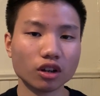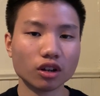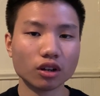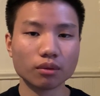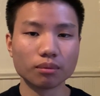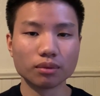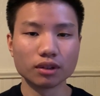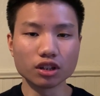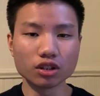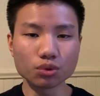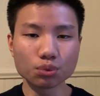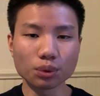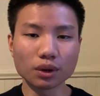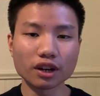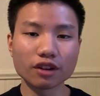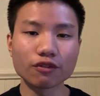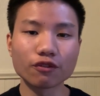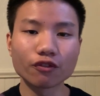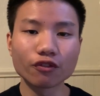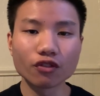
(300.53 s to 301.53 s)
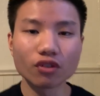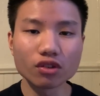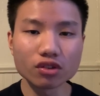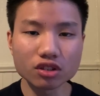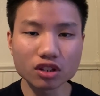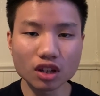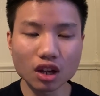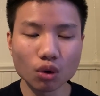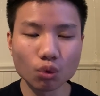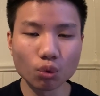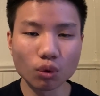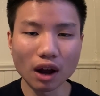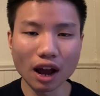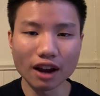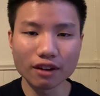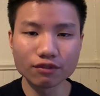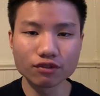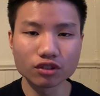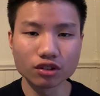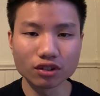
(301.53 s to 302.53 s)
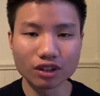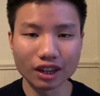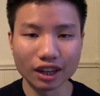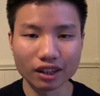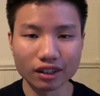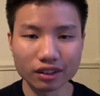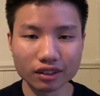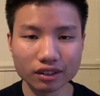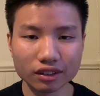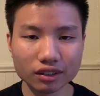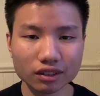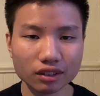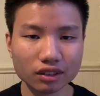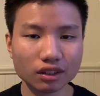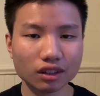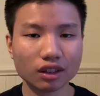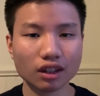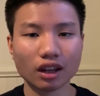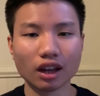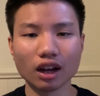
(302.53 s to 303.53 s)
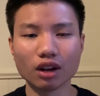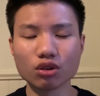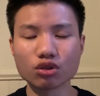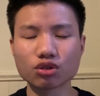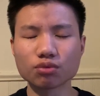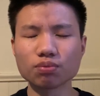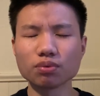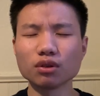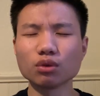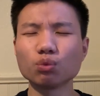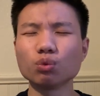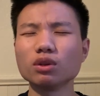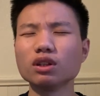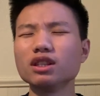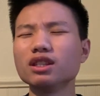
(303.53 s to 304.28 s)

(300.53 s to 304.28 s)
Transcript: because when I first arrived to Canada, I was being really